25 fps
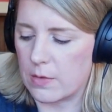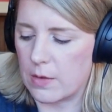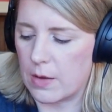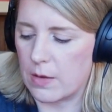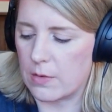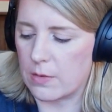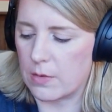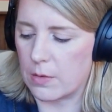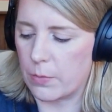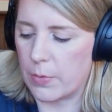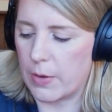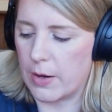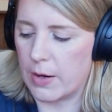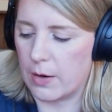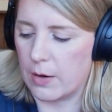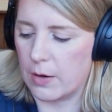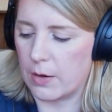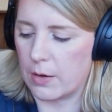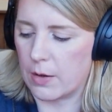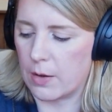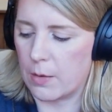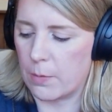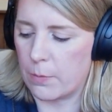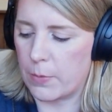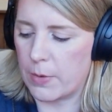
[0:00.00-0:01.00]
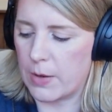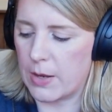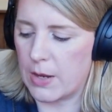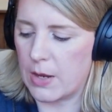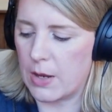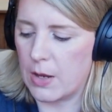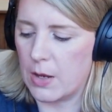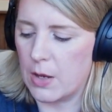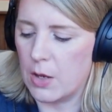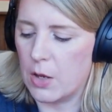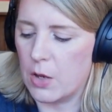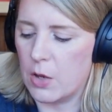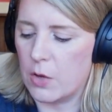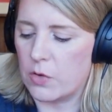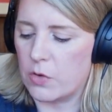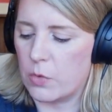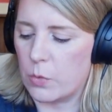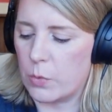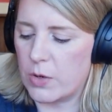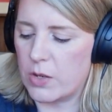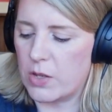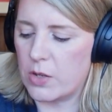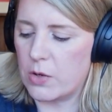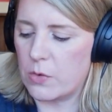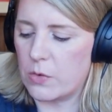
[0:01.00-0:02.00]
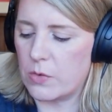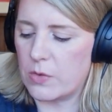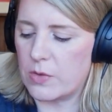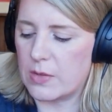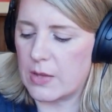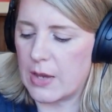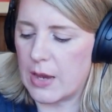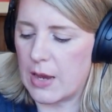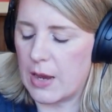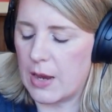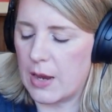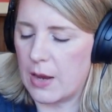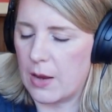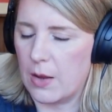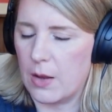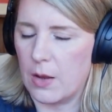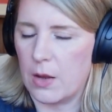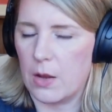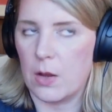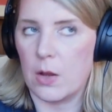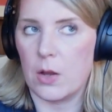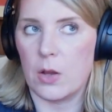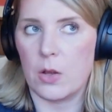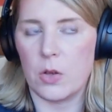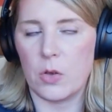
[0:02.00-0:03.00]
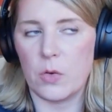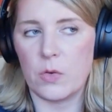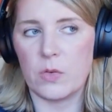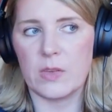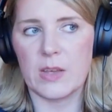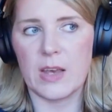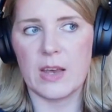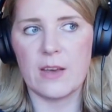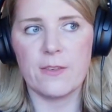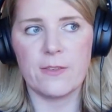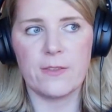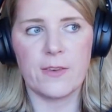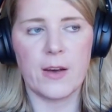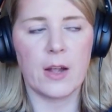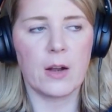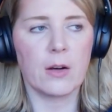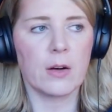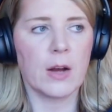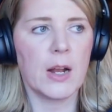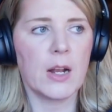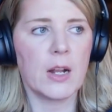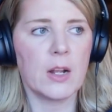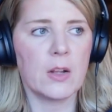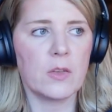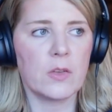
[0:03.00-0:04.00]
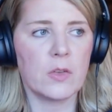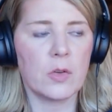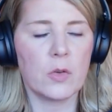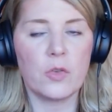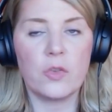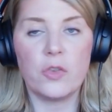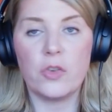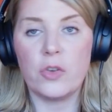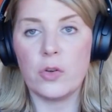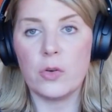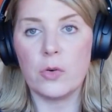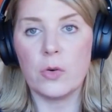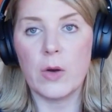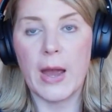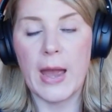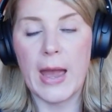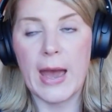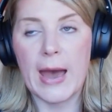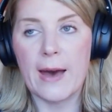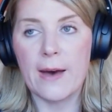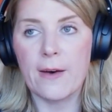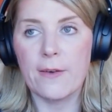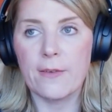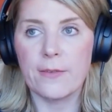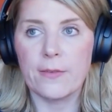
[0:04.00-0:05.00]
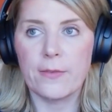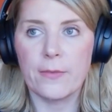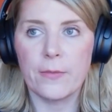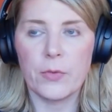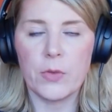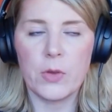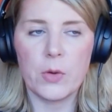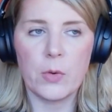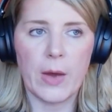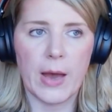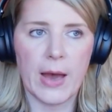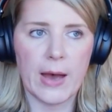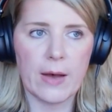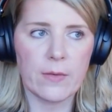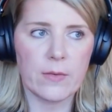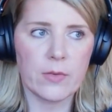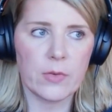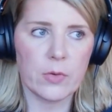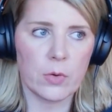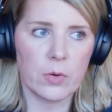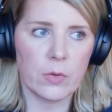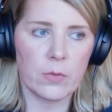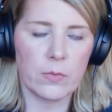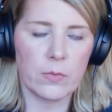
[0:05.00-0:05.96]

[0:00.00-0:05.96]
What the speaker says: a parent company. So when you say federated, so do you have sort of